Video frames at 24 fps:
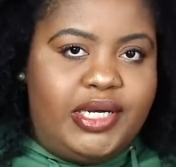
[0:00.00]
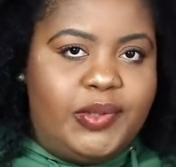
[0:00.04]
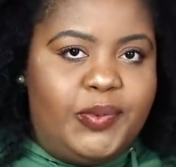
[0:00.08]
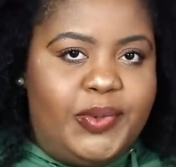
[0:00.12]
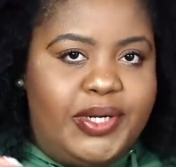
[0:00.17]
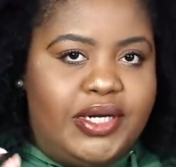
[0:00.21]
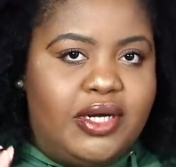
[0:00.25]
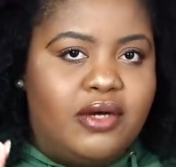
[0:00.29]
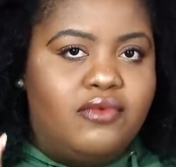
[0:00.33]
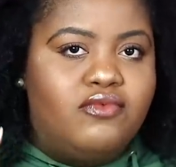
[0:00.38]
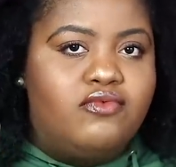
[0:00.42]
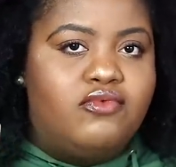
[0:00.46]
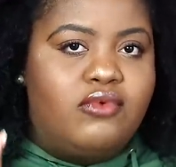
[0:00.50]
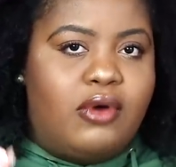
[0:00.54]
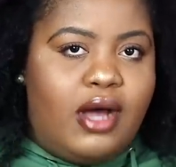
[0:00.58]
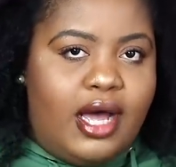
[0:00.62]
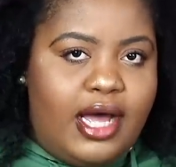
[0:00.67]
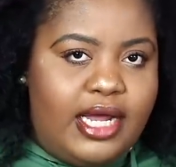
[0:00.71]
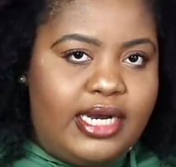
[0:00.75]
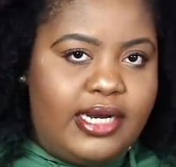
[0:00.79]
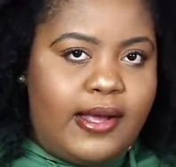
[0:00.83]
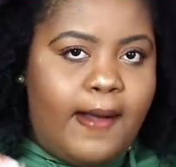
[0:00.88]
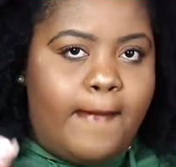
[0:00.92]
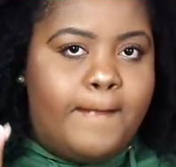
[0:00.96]
we can
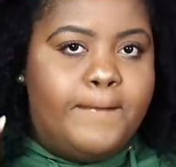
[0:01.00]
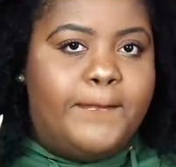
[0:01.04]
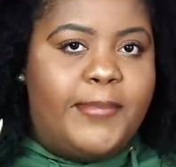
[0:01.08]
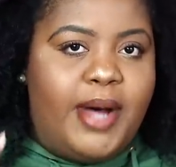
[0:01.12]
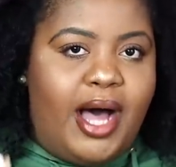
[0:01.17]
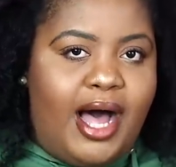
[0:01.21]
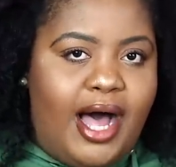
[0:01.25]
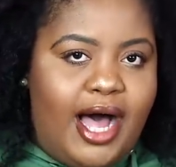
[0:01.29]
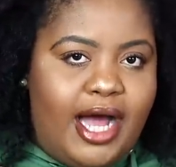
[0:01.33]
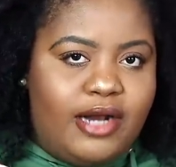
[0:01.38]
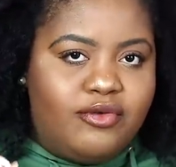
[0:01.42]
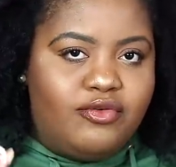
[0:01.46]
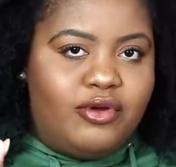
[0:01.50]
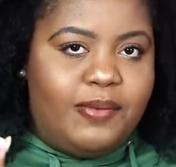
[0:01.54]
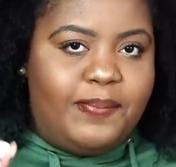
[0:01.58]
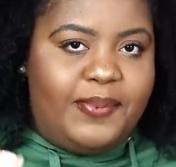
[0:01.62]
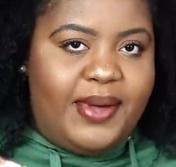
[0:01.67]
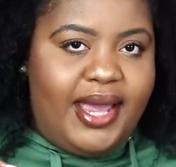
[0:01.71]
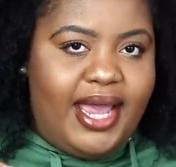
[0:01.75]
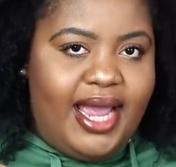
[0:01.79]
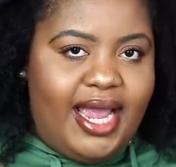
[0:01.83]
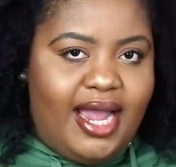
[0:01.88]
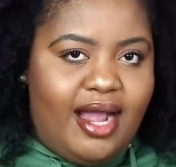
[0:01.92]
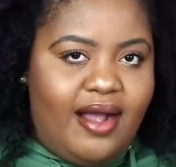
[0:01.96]
run bond
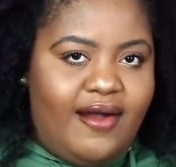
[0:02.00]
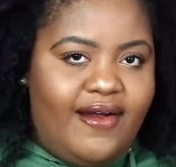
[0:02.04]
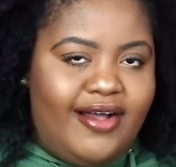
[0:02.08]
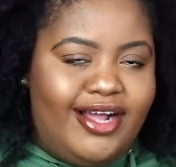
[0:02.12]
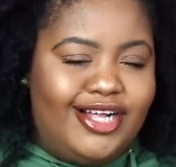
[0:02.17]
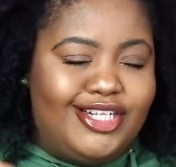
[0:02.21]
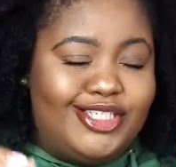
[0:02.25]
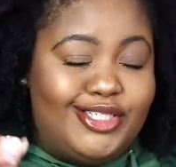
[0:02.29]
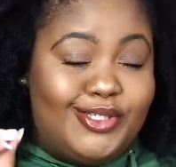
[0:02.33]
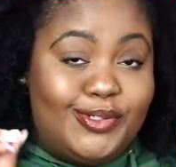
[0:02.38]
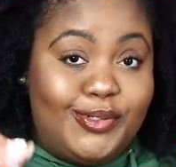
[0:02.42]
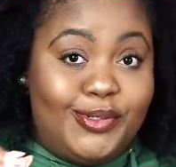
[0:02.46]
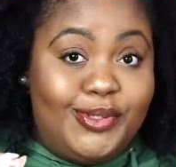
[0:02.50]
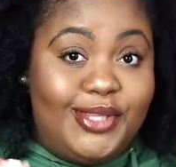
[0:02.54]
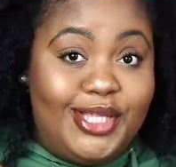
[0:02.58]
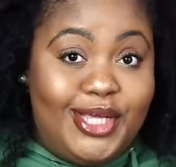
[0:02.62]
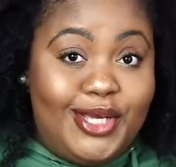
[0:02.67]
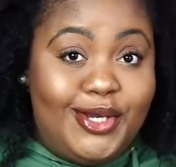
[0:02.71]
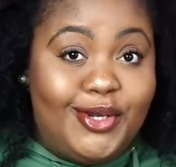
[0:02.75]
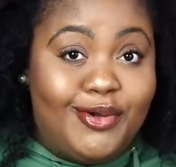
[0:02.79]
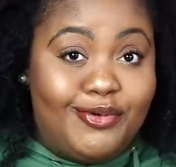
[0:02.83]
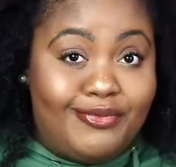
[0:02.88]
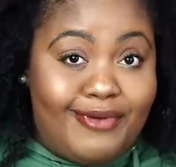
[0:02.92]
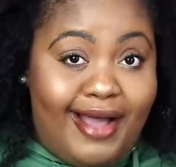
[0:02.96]
repair to the
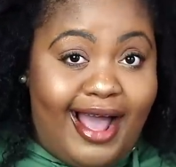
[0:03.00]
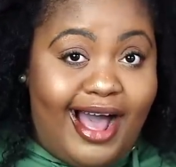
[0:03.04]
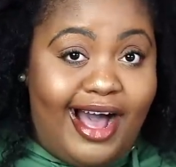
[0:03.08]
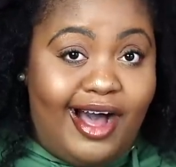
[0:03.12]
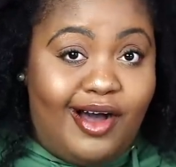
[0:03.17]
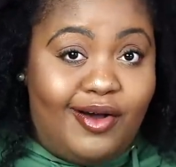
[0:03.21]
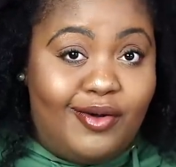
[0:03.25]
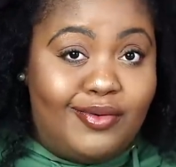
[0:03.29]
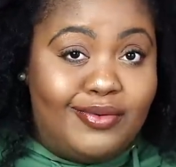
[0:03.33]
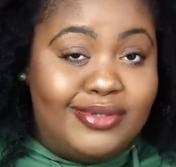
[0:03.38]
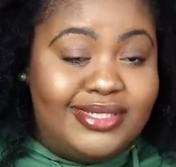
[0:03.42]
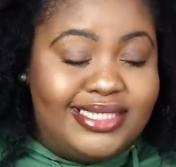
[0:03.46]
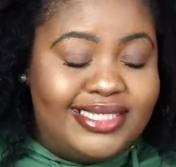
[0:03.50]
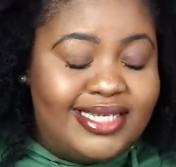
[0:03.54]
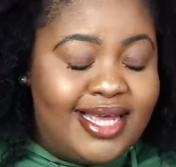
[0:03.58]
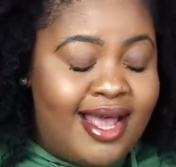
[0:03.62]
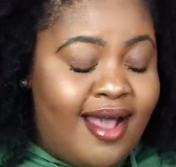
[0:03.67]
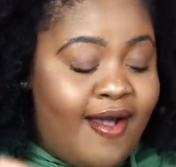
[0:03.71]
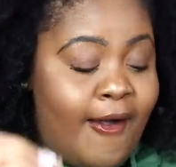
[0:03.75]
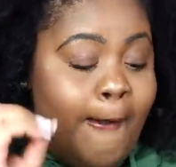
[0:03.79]
ground,